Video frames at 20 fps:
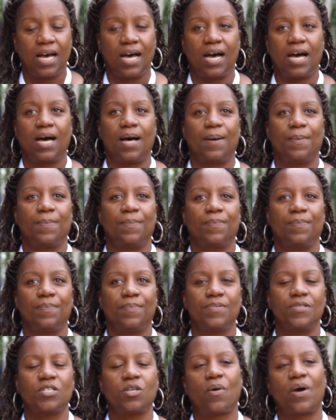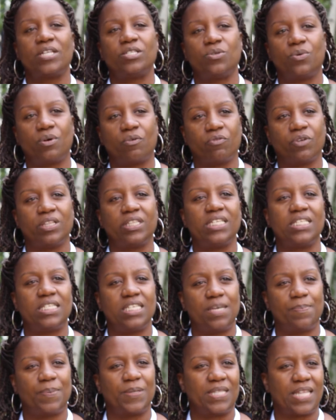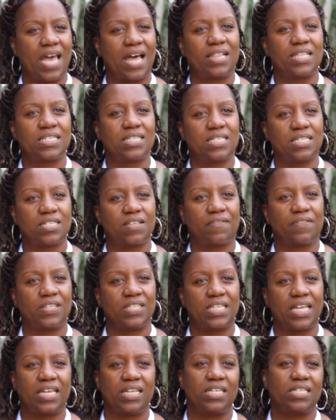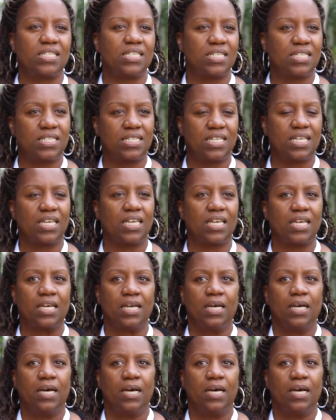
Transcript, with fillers: Um, so I do a really deep analysis of the data to see